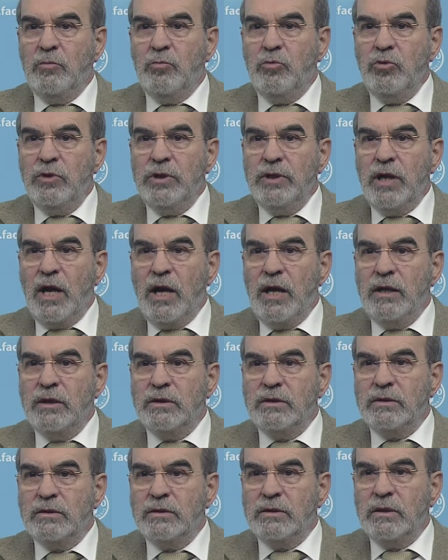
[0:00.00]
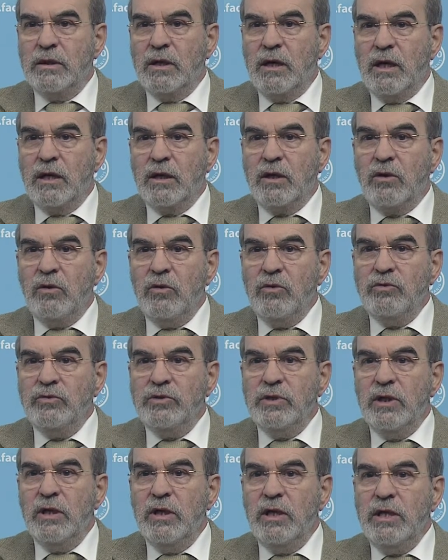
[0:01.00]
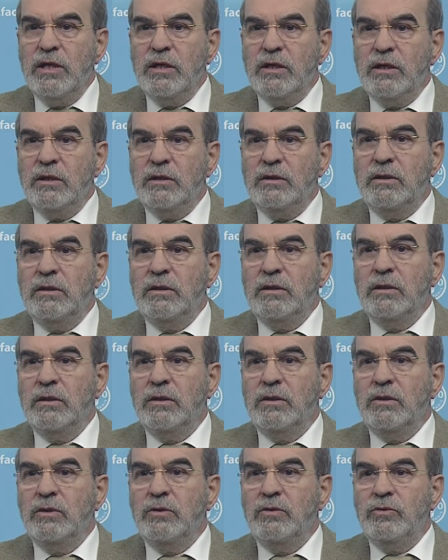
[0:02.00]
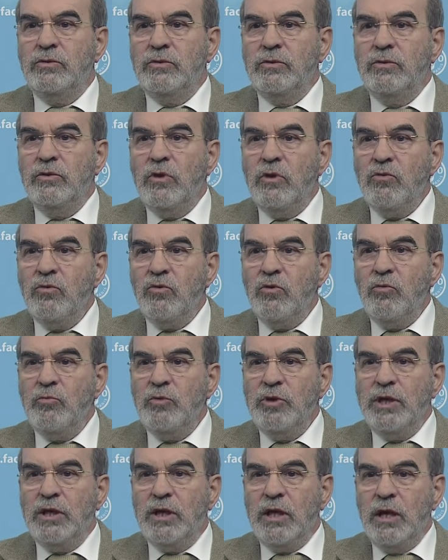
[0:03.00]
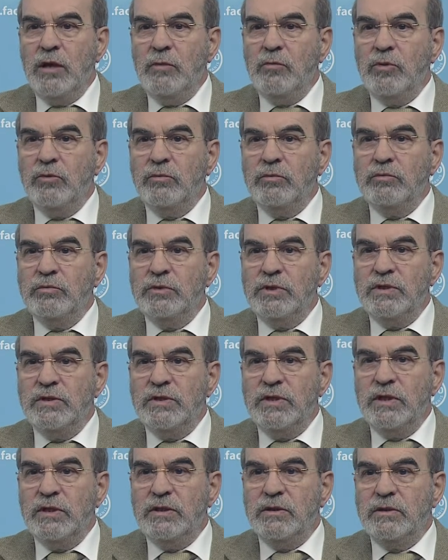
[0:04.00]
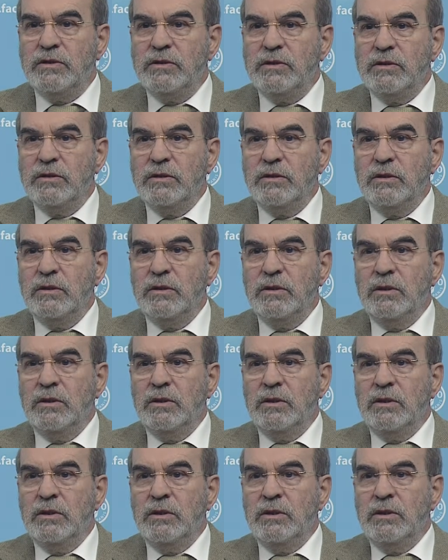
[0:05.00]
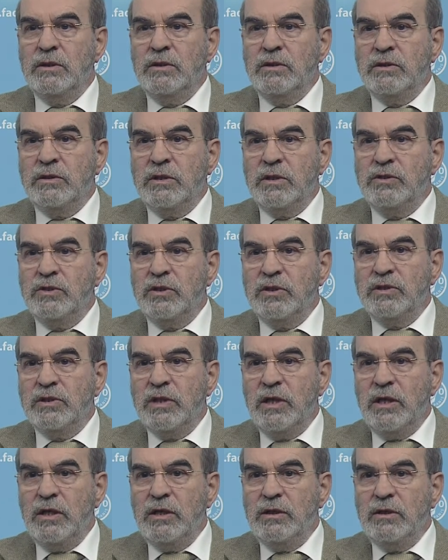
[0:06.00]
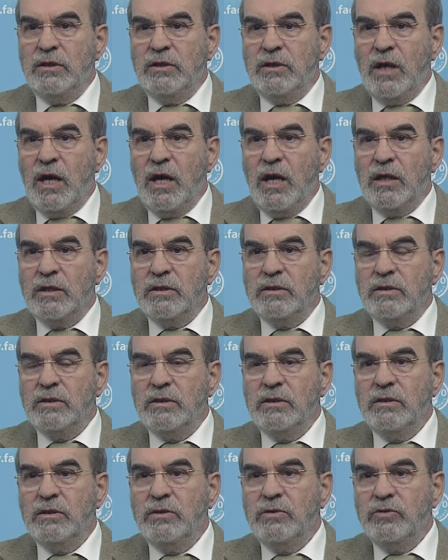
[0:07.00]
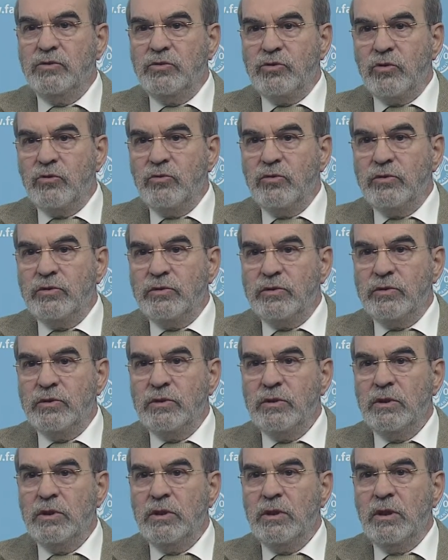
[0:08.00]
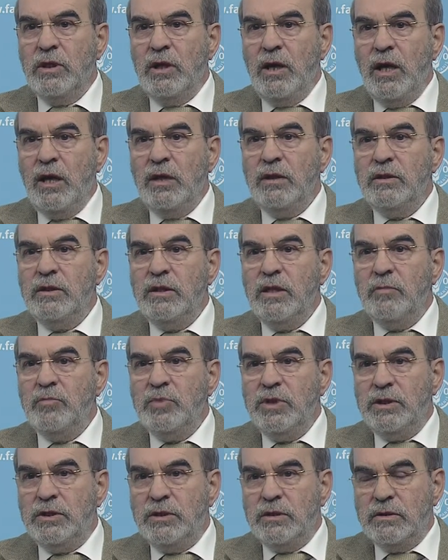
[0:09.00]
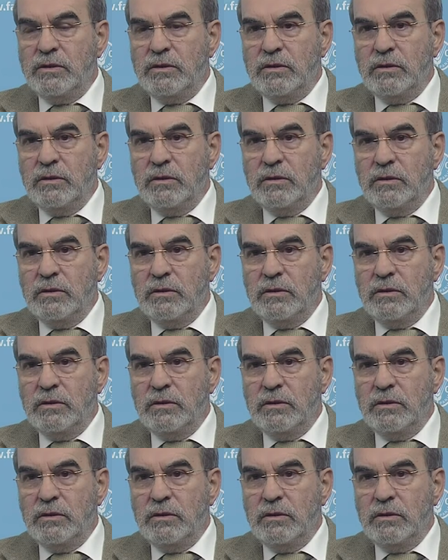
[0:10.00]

Poor diets are closely linked to non-communicable disease, such as heart attacks, strokes, and diabetes.